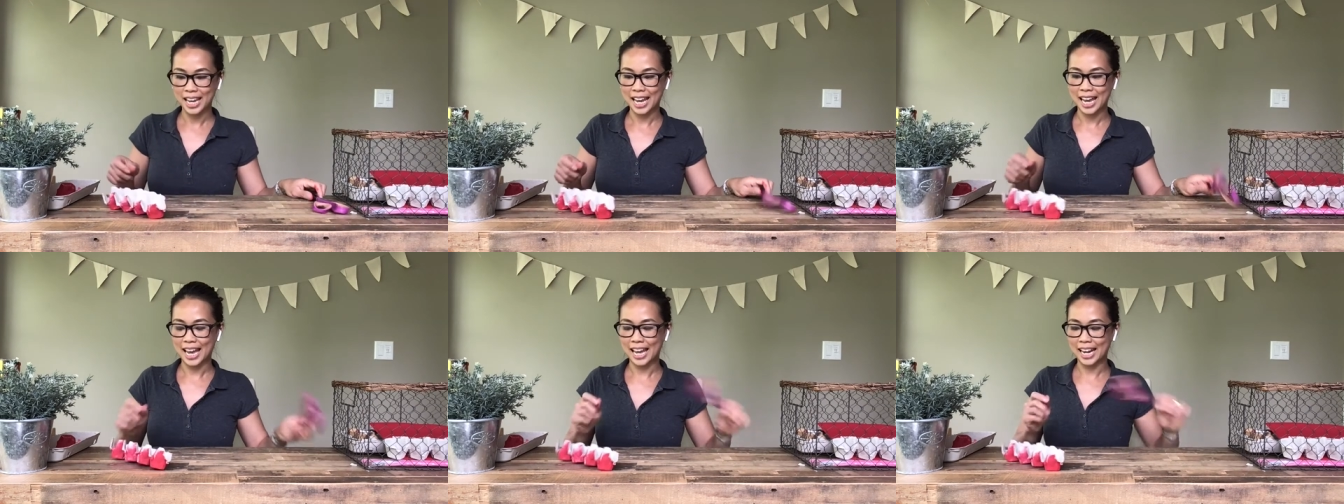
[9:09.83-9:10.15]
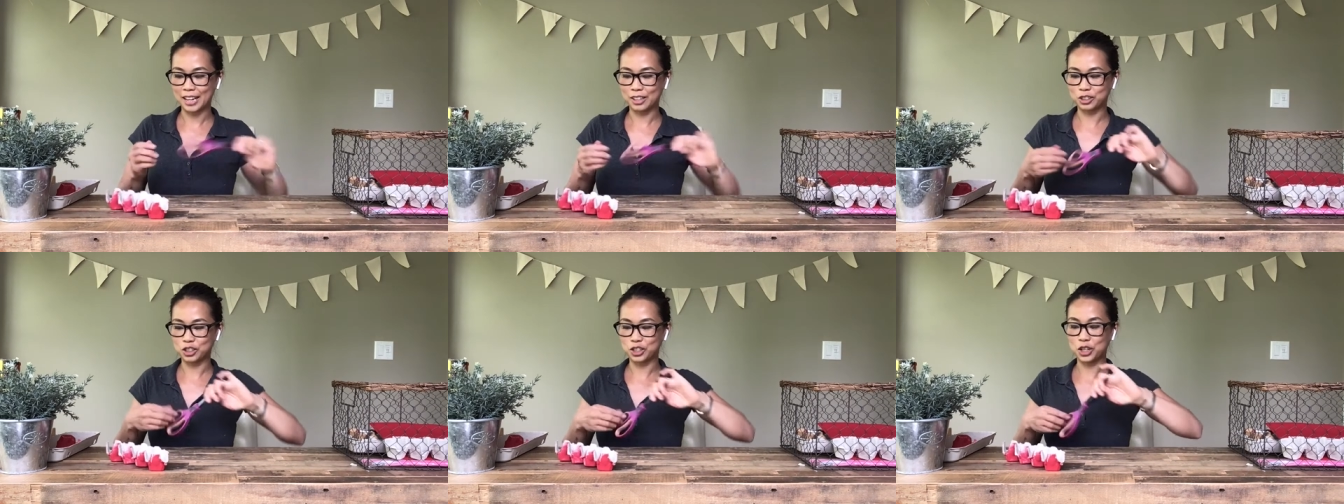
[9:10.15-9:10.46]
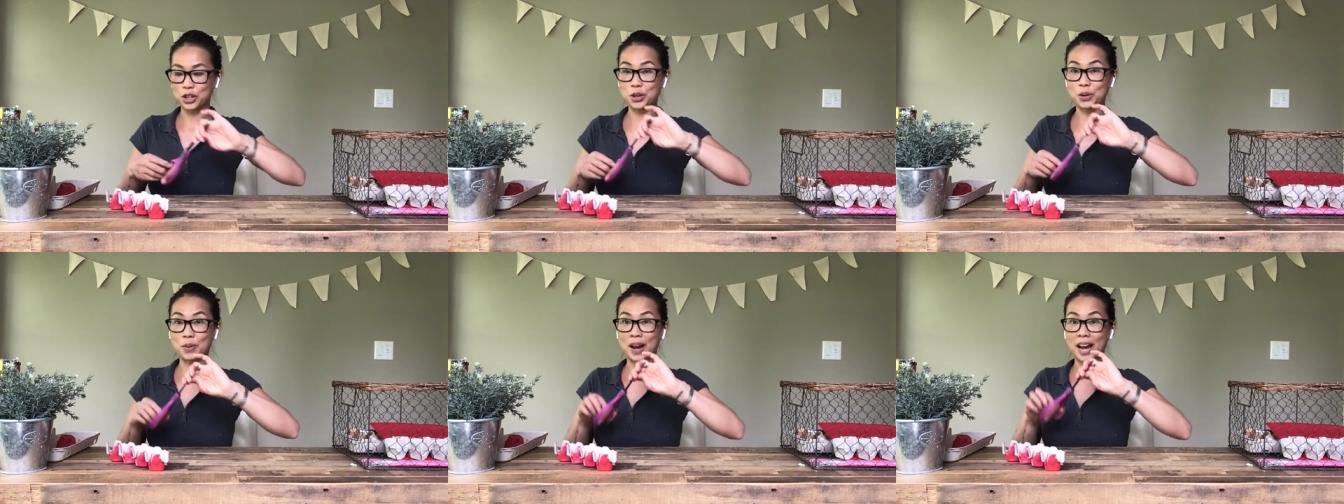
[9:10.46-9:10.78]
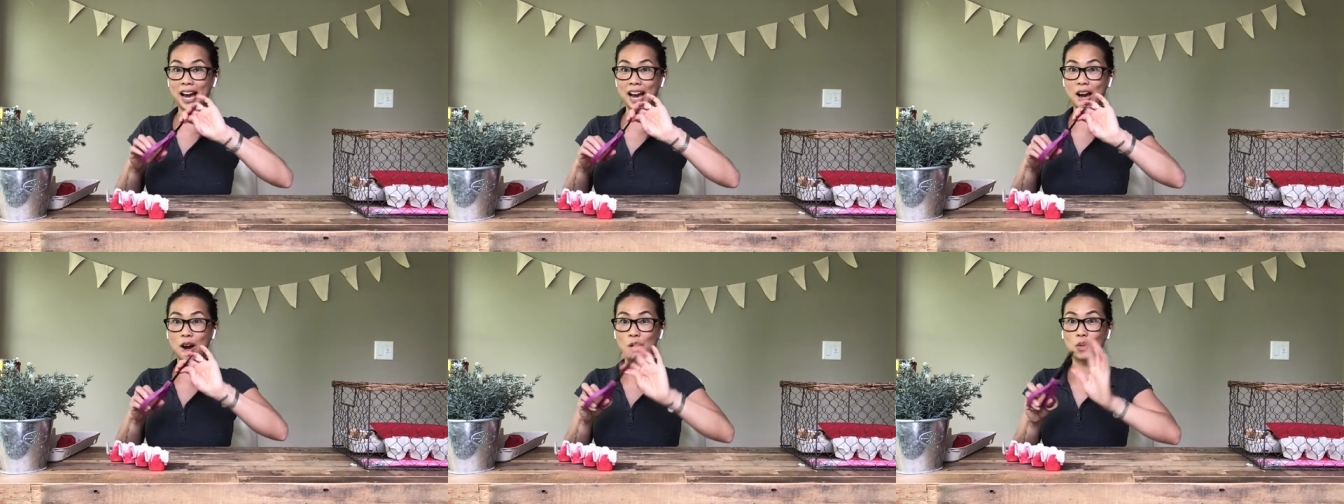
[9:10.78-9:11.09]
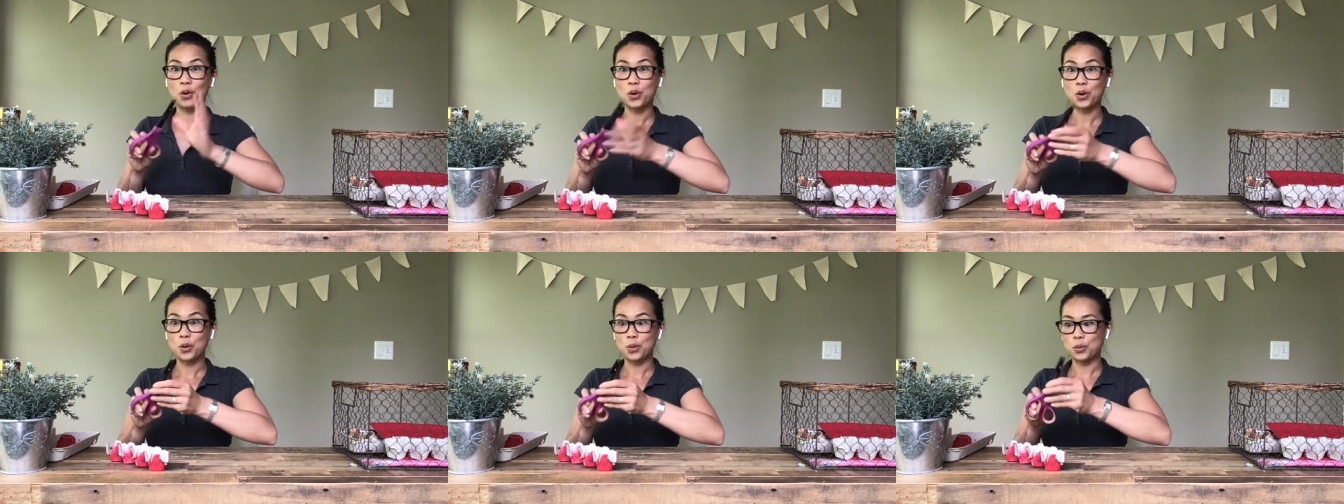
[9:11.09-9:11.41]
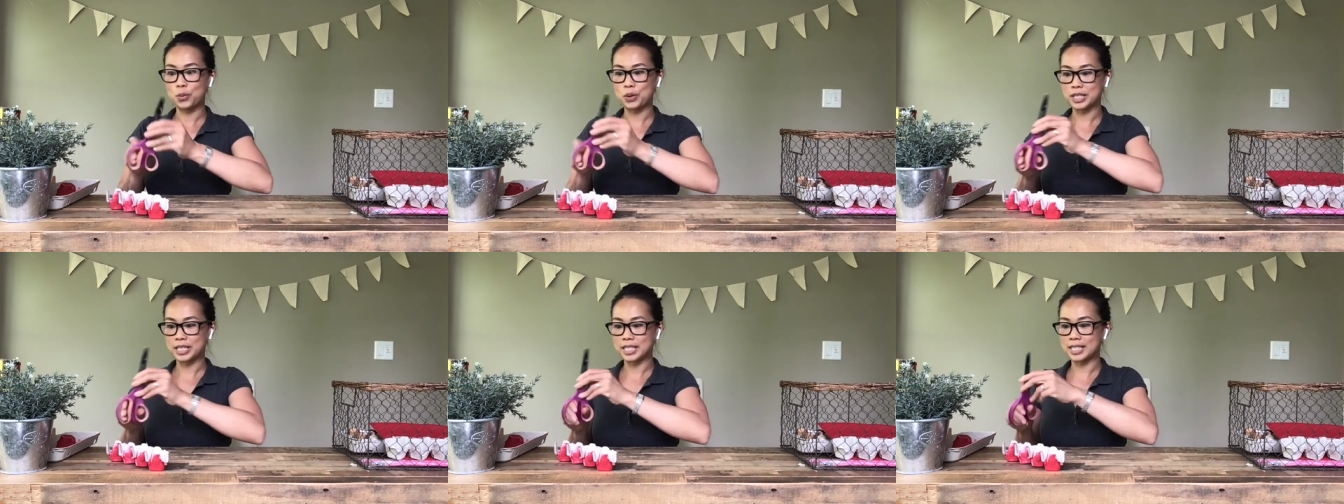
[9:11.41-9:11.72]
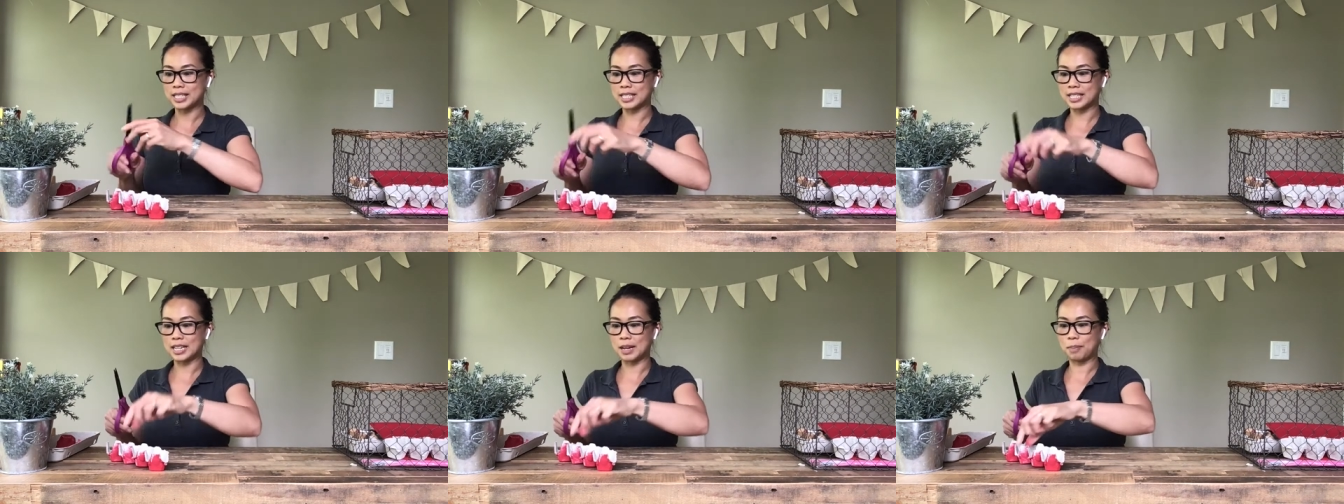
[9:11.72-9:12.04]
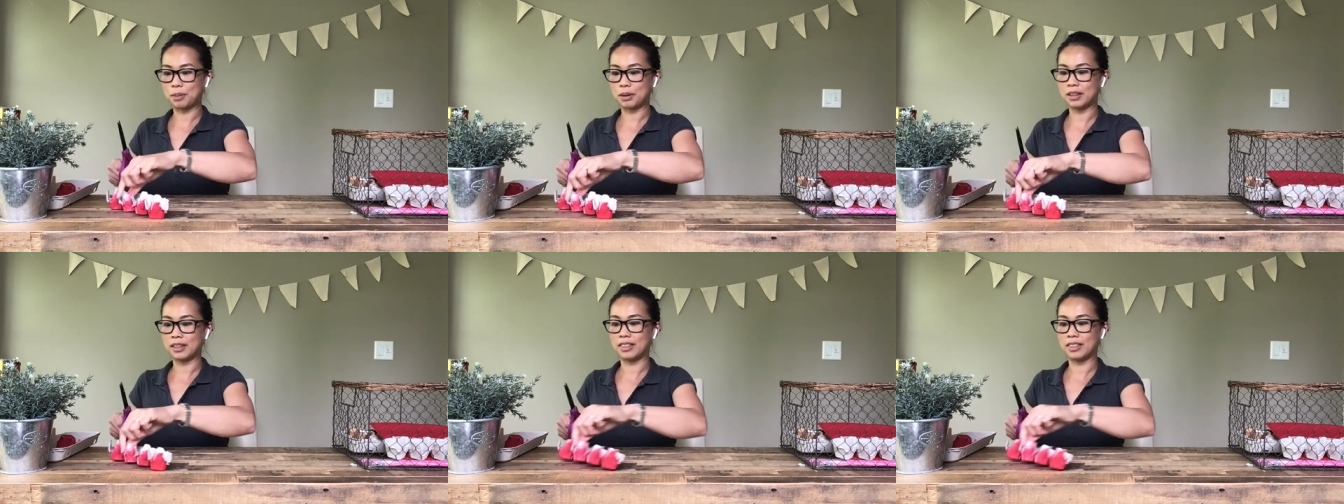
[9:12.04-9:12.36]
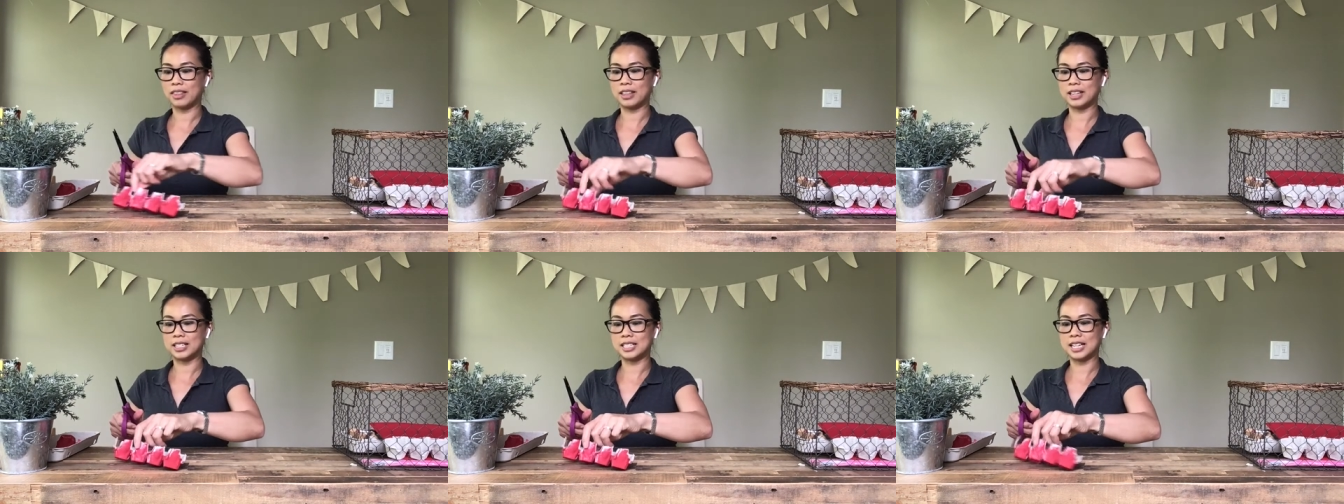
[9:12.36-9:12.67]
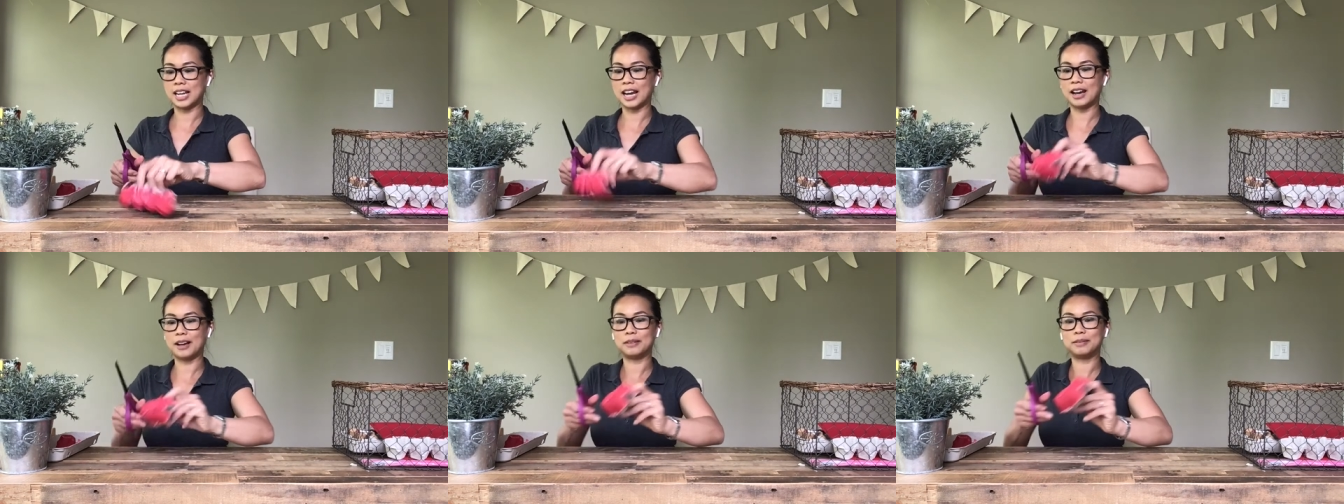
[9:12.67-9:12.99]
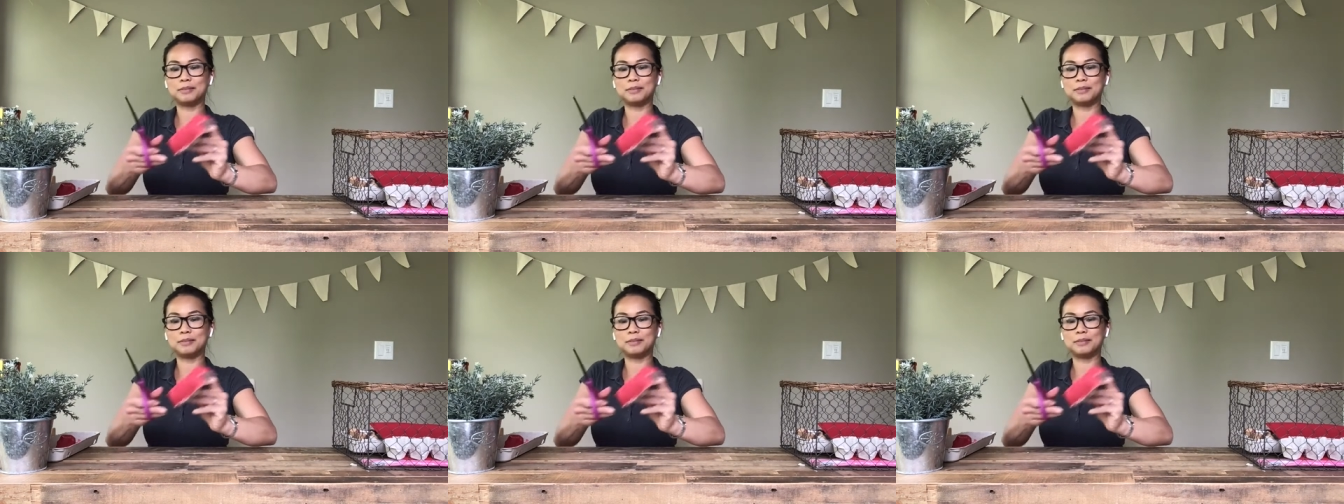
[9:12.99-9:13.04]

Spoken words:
and I'll show you how we snip the tail.